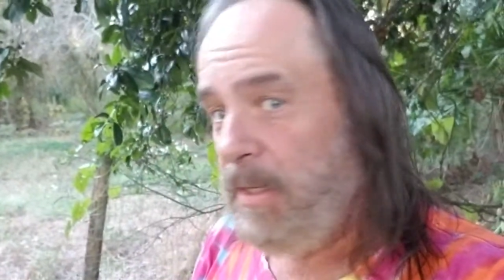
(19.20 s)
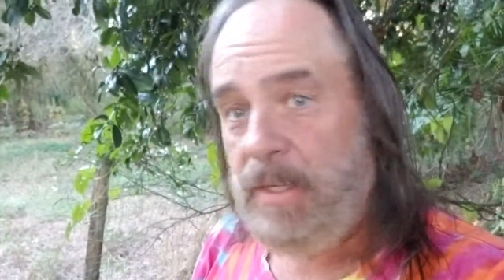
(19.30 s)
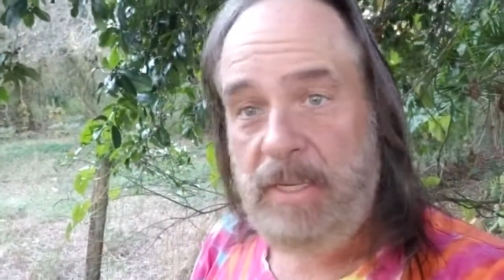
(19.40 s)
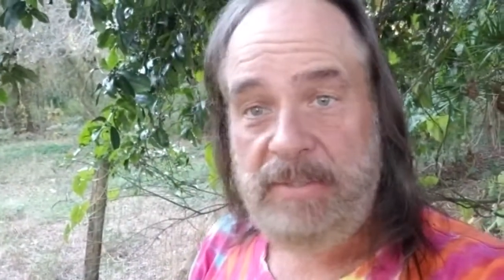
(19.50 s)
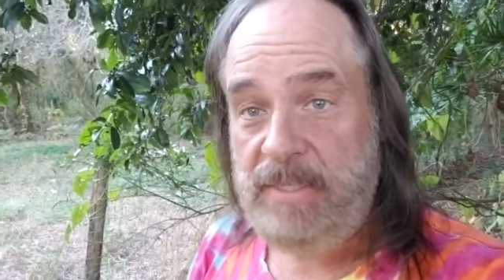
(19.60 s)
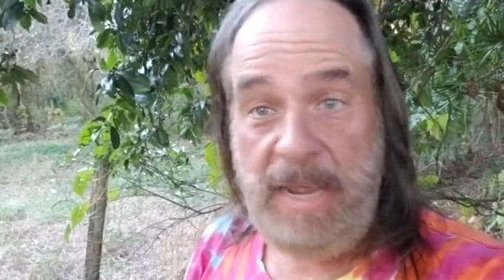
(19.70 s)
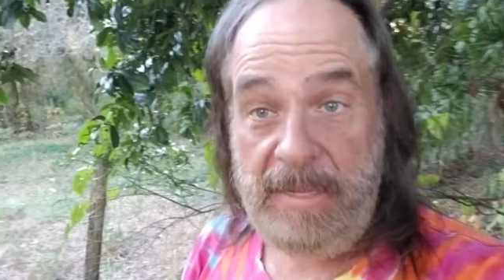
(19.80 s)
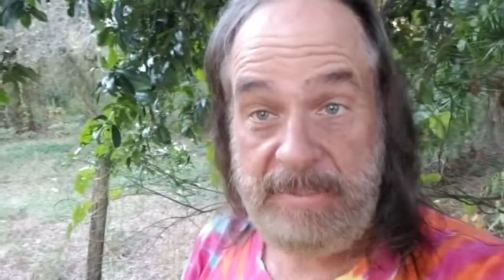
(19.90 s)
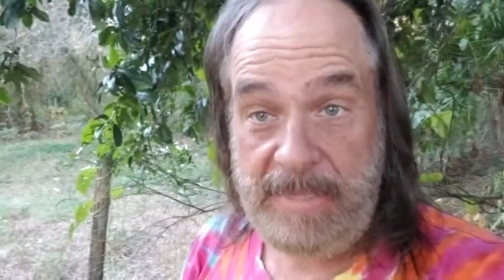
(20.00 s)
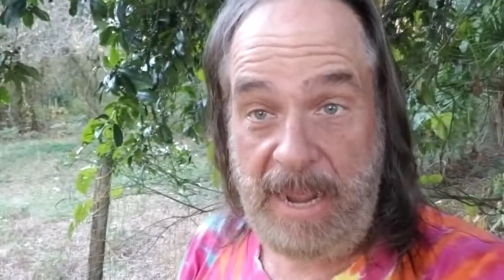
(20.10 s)
It's
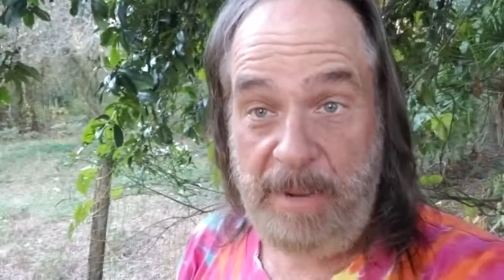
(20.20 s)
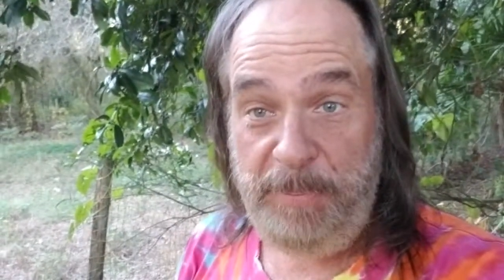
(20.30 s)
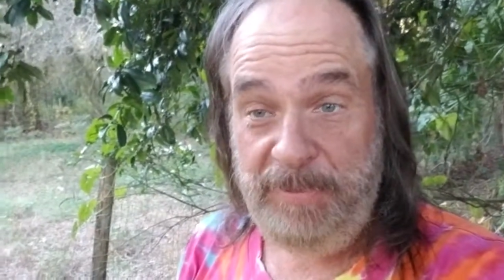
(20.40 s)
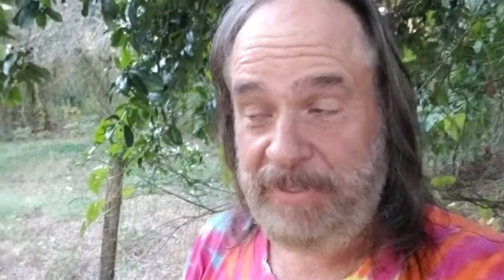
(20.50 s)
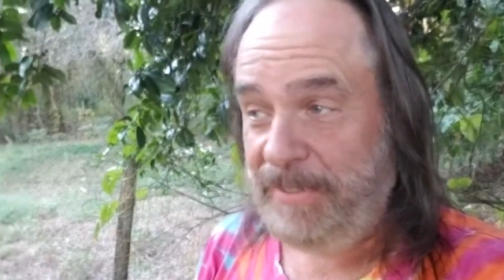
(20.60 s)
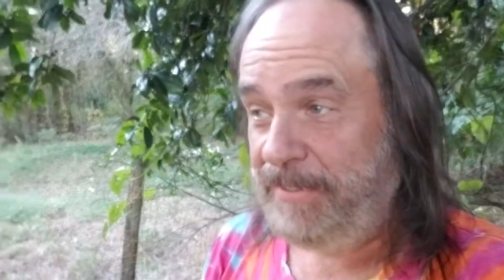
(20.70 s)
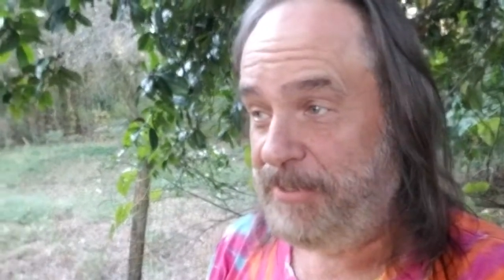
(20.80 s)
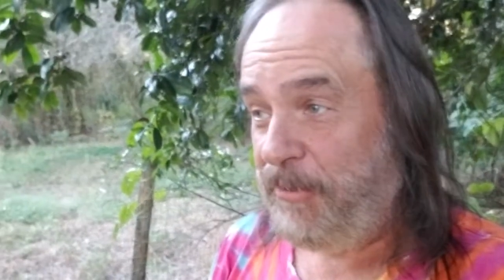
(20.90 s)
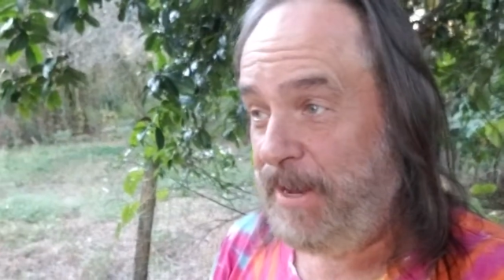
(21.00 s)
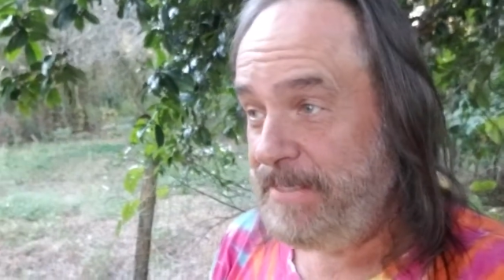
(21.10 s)
nonstop. It's
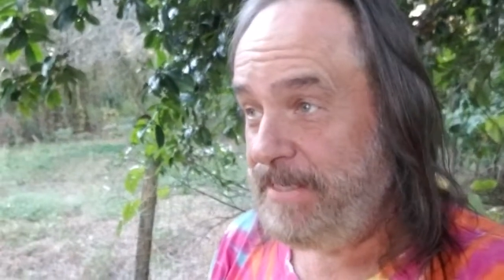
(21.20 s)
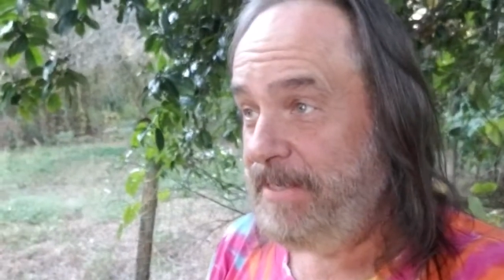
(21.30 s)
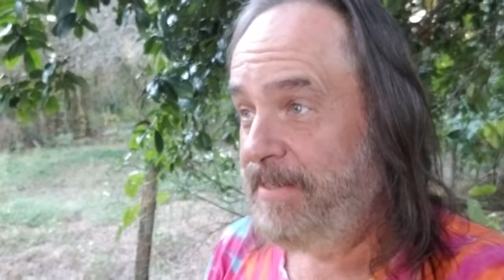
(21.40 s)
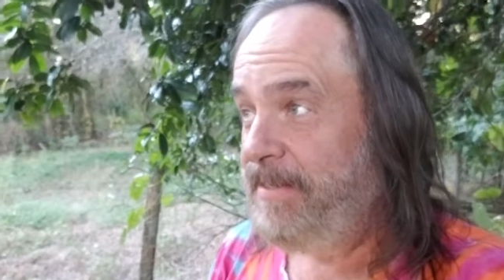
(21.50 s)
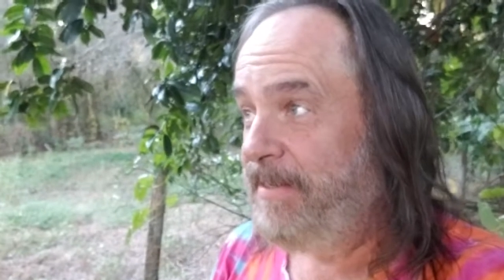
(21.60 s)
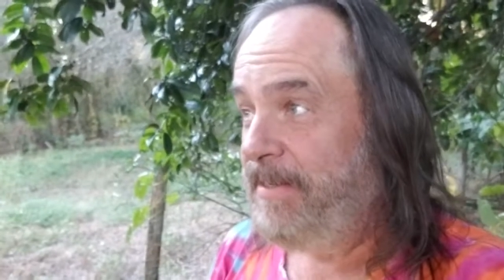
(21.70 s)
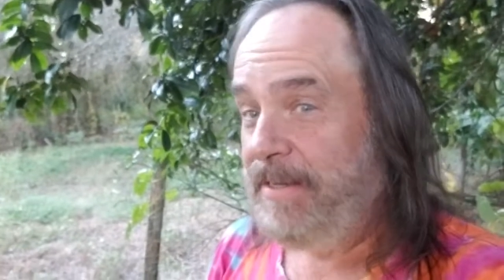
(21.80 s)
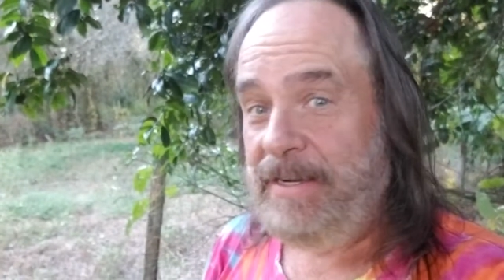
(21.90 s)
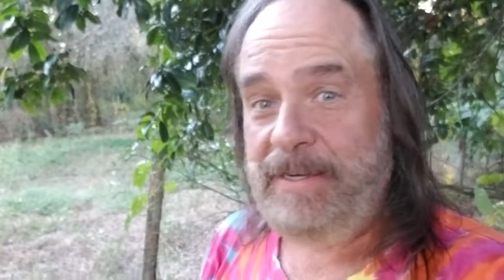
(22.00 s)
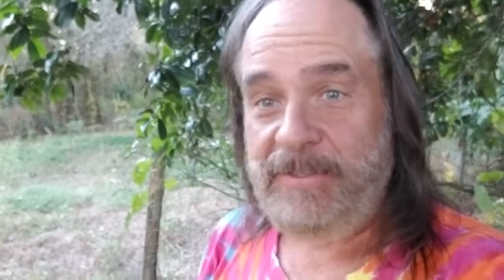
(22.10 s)
crazy.
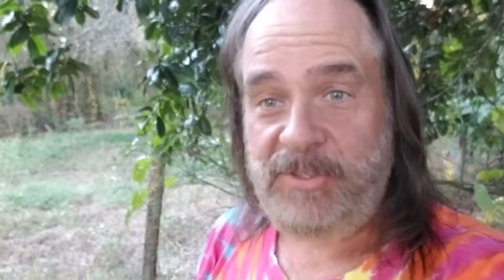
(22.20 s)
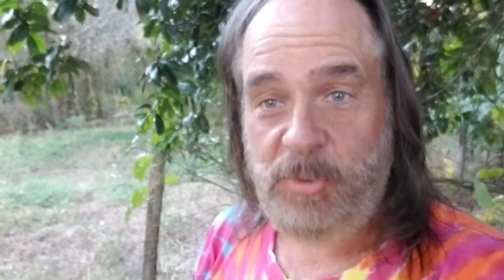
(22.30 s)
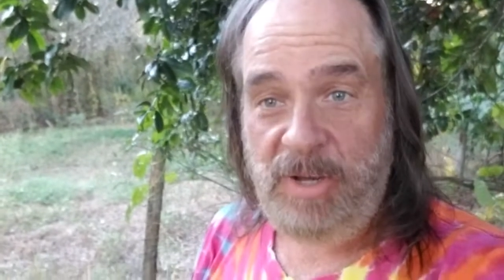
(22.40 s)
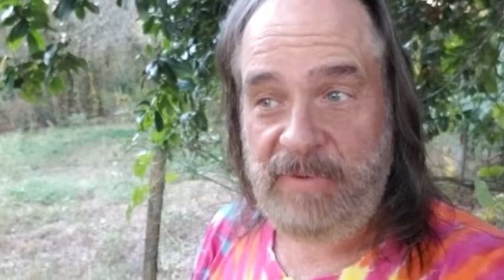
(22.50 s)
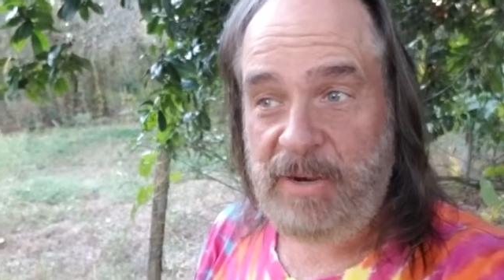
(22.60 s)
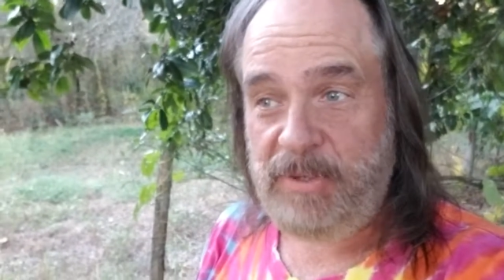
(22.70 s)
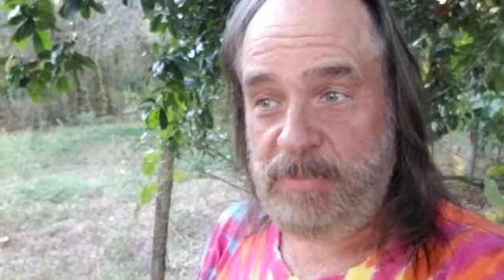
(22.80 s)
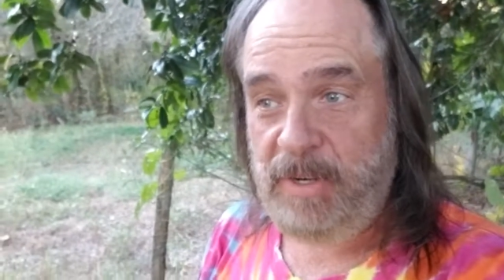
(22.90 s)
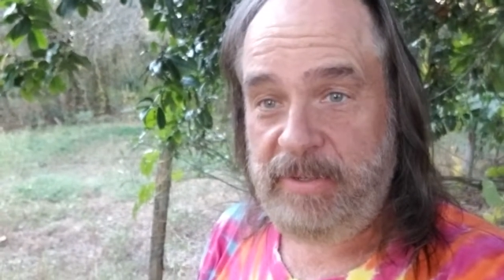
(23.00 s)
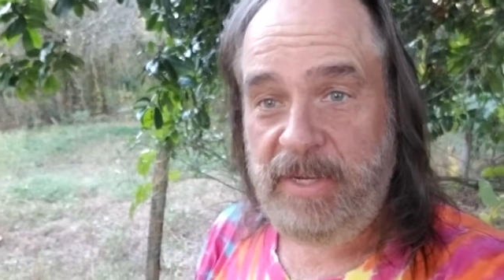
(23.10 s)
It's 12 hours
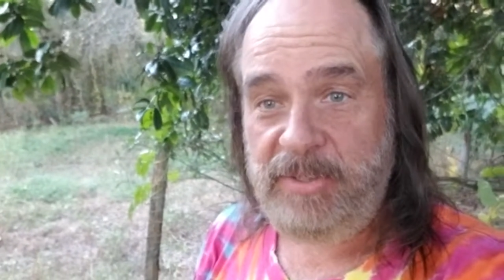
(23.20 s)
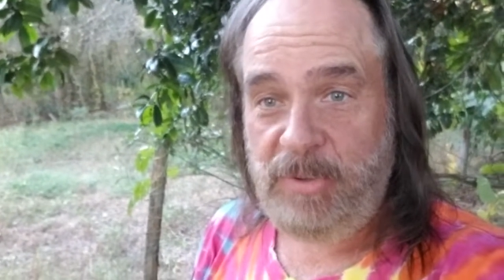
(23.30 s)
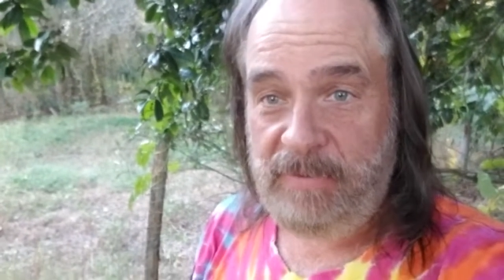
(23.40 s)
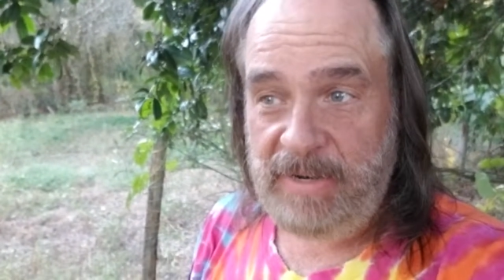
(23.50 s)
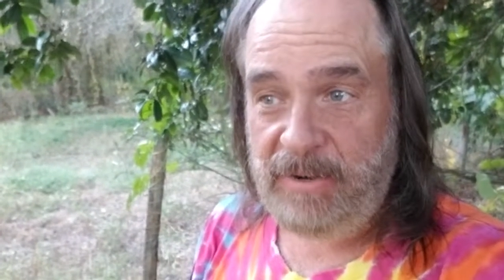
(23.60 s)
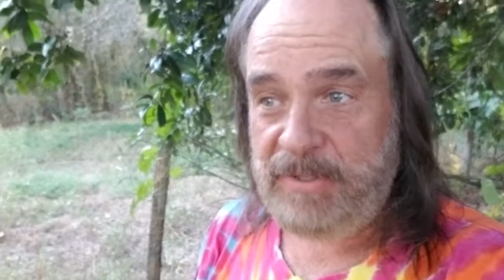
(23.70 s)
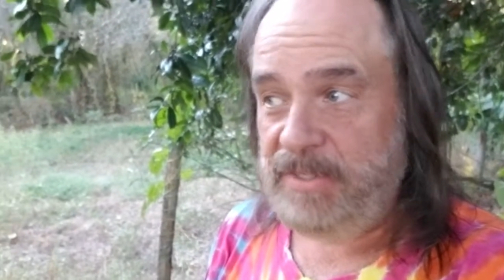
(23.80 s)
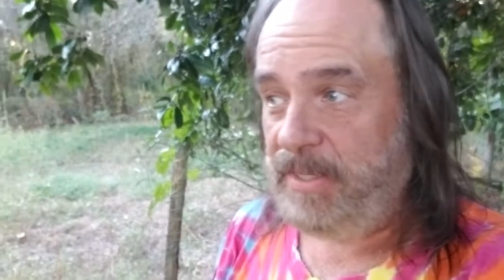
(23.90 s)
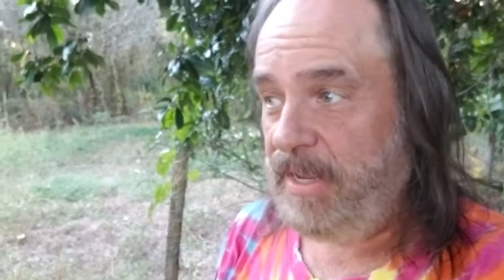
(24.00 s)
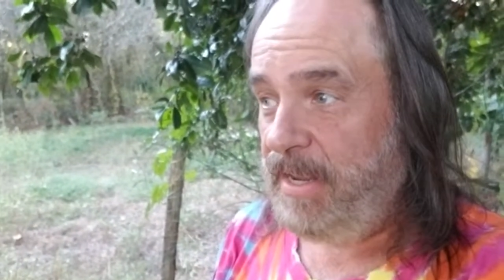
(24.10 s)
Monday, 12 hours
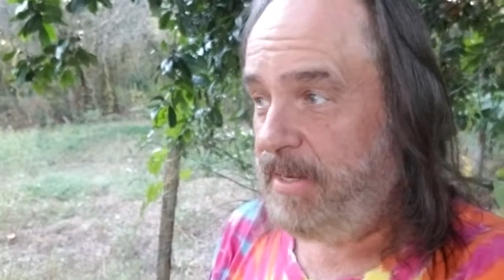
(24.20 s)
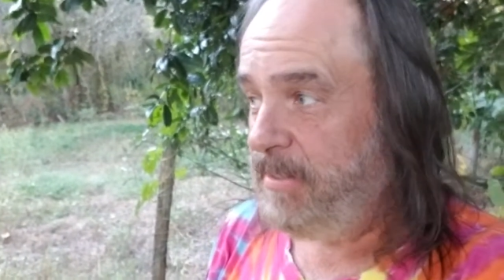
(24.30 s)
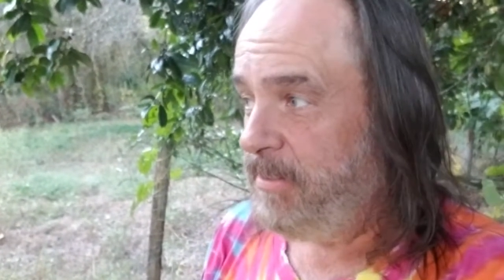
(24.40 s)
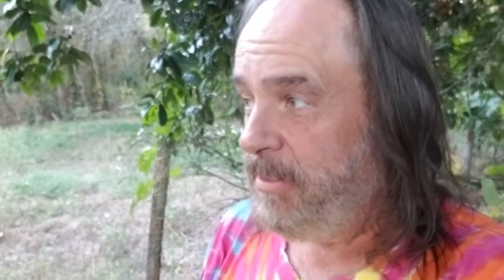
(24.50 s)
today.